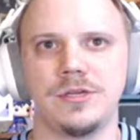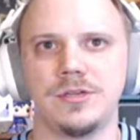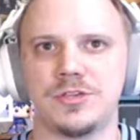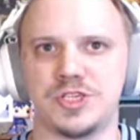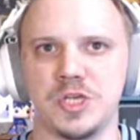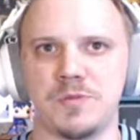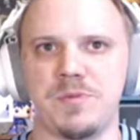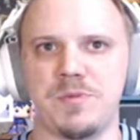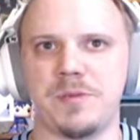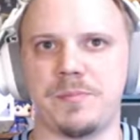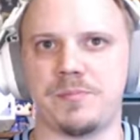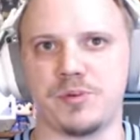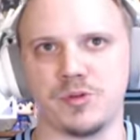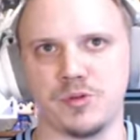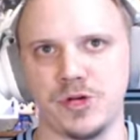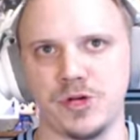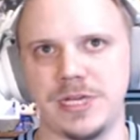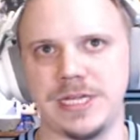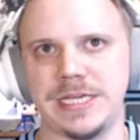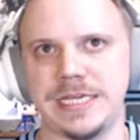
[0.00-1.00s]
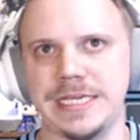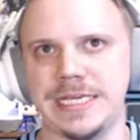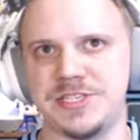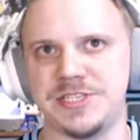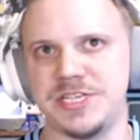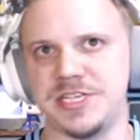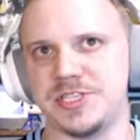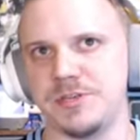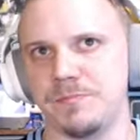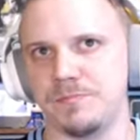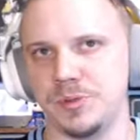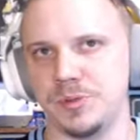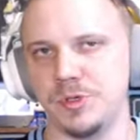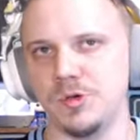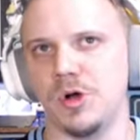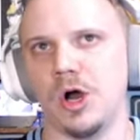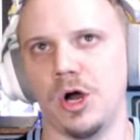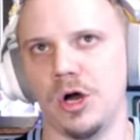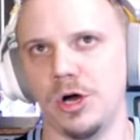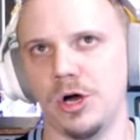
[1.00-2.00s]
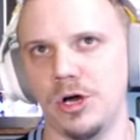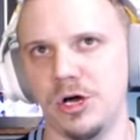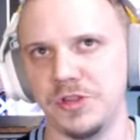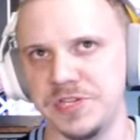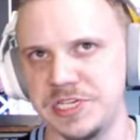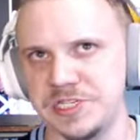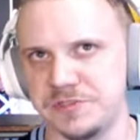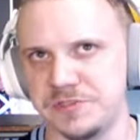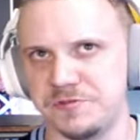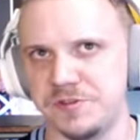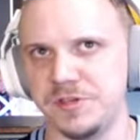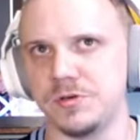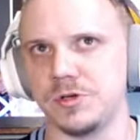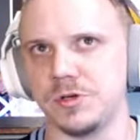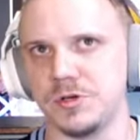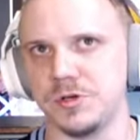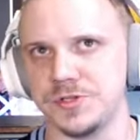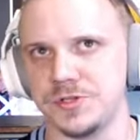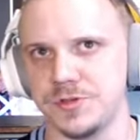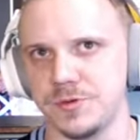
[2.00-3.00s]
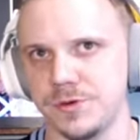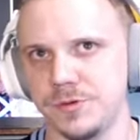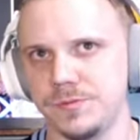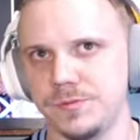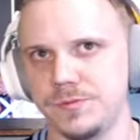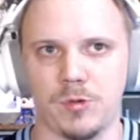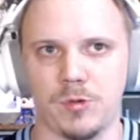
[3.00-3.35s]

should be pretty easy to boot all these field goals through.